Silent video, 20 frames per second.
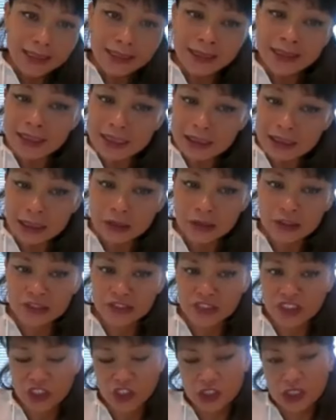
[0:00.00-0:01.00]
It is in the
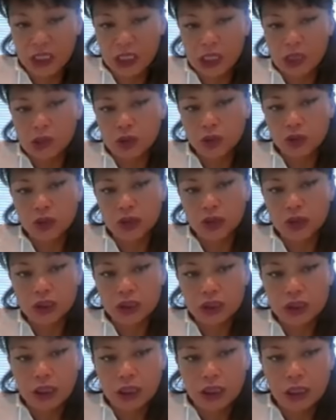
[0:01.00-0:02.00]
first
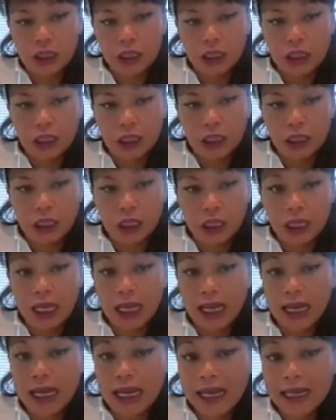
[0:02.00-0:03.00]
house.
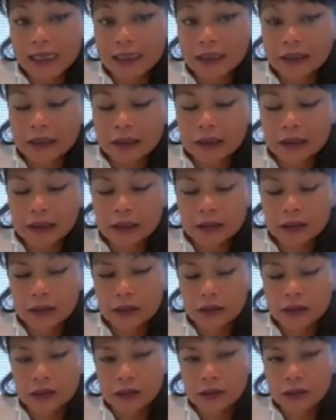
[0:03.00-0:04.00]
And
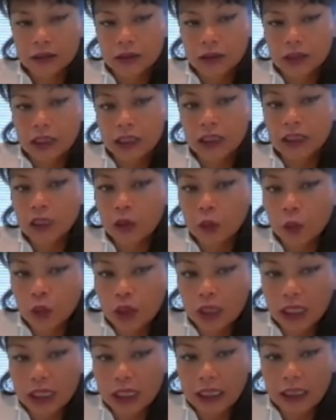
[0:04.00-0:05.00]
in a
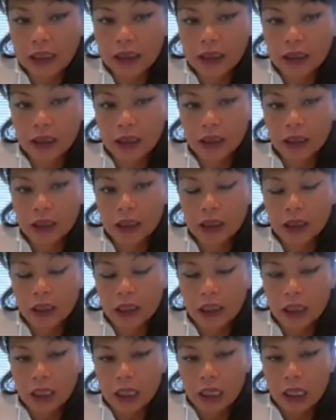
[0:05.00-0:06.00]
way,
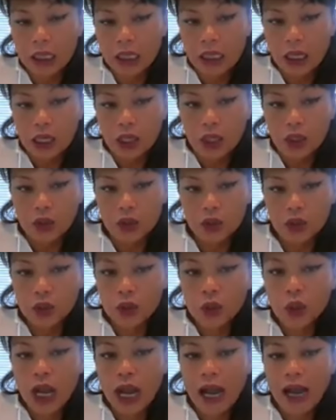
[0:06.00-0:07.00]

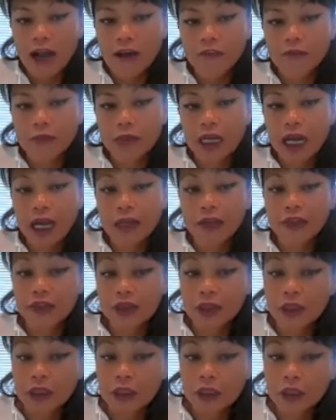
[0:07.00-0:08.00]
you have, I
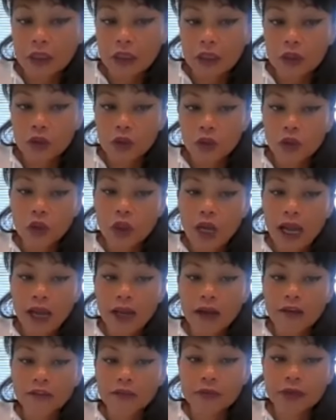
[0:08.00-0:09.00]
think, you
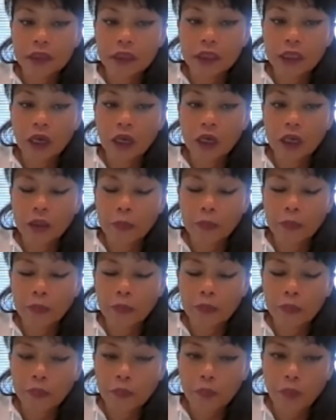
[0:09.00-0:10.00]
have
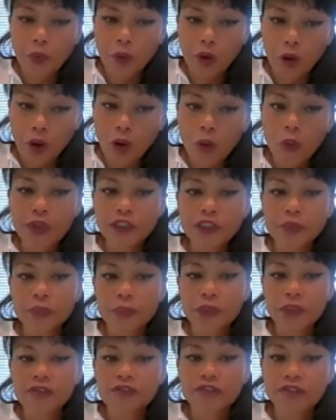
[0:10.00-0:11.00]
always
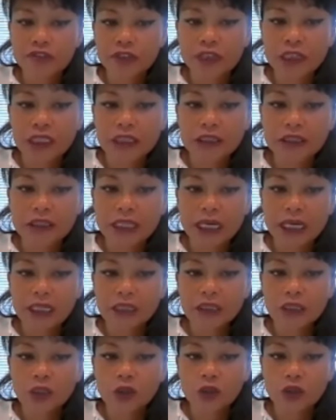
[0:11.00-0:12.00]
been feeling
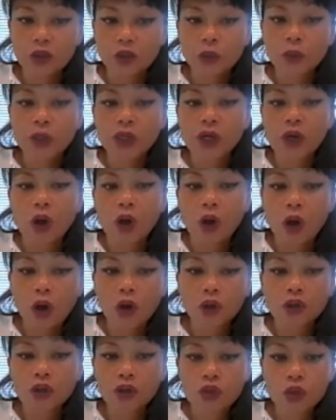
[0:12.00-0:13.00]
that you were
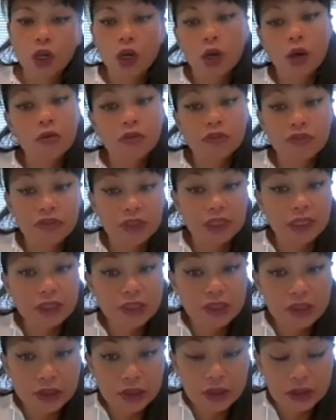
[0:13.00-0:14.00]
on your own
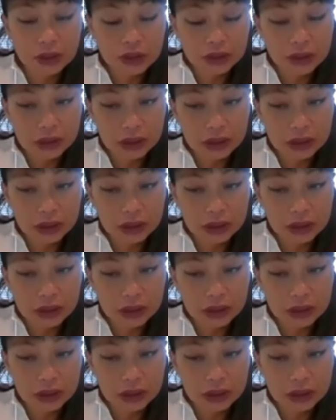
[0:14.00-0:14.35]
feet.